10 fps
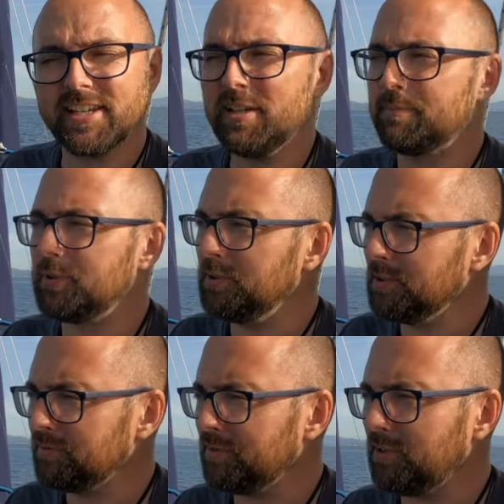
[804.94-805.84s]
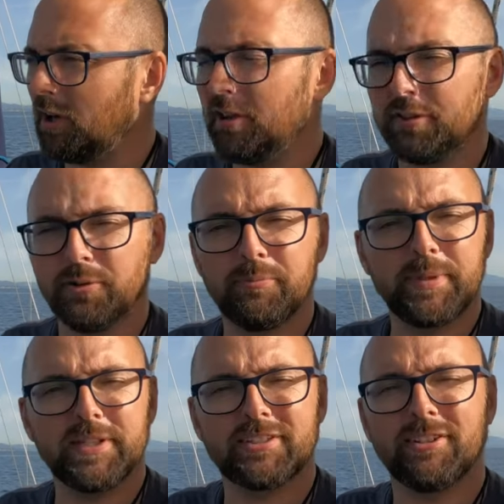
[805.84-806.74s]
a beautiful, although
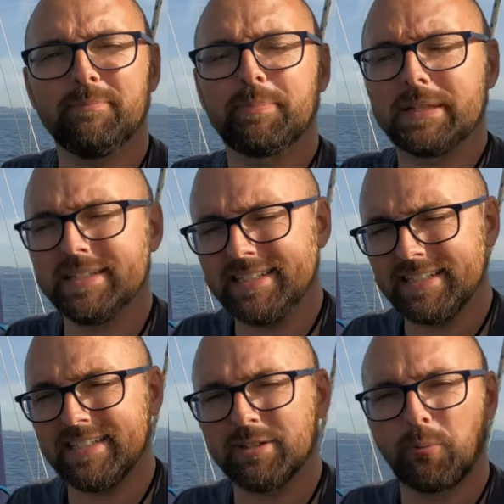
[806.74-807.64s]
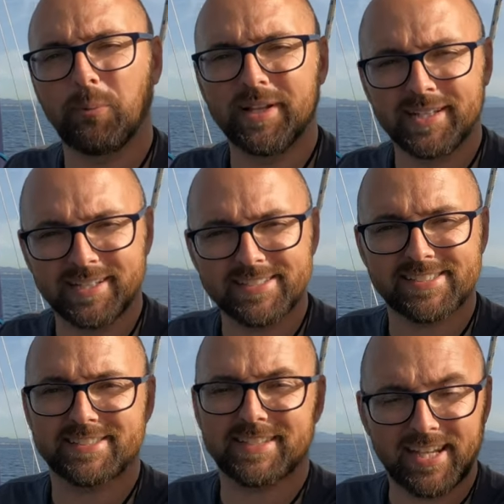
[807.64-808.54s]
be it completely
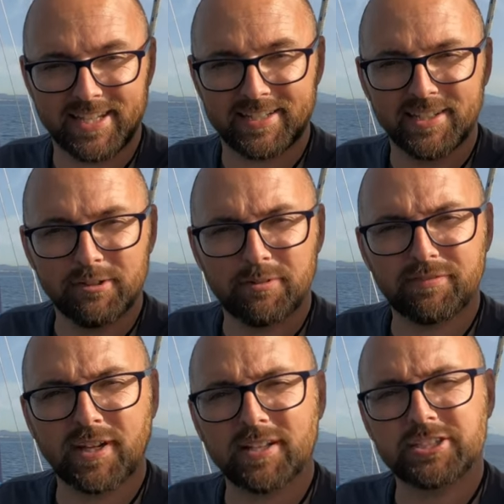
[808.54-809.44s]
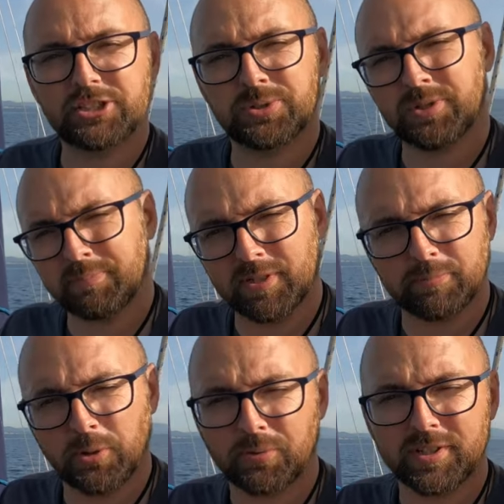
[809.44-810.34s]
windless day. We've got a short bit of
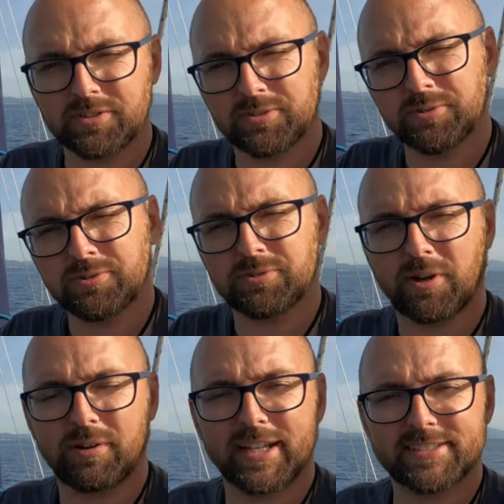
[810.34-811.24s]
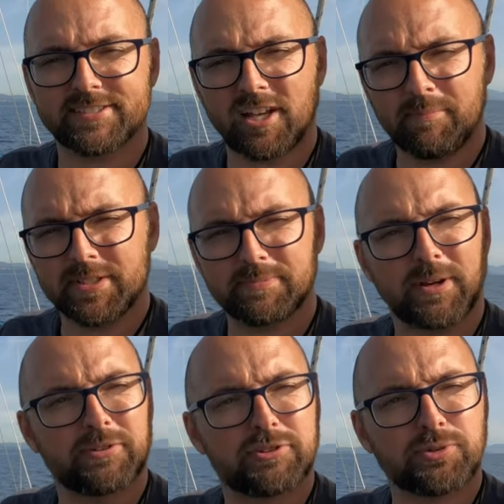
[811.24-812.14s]
motoring to do to our next stop. It's
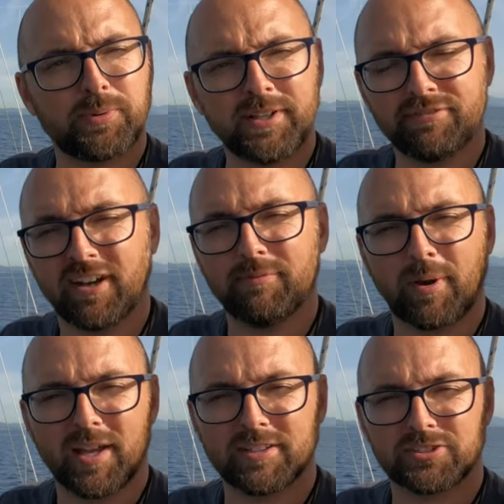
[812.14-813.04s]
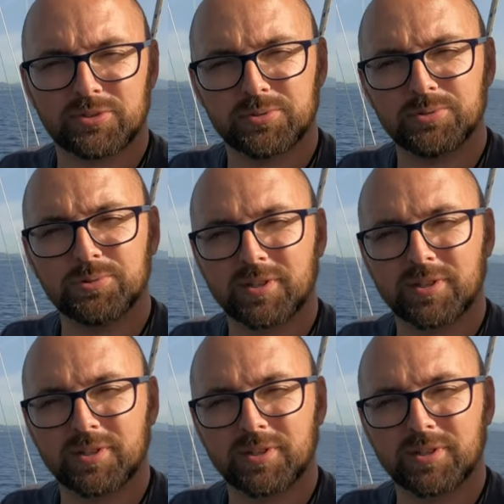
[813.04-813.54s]
about 25 miles to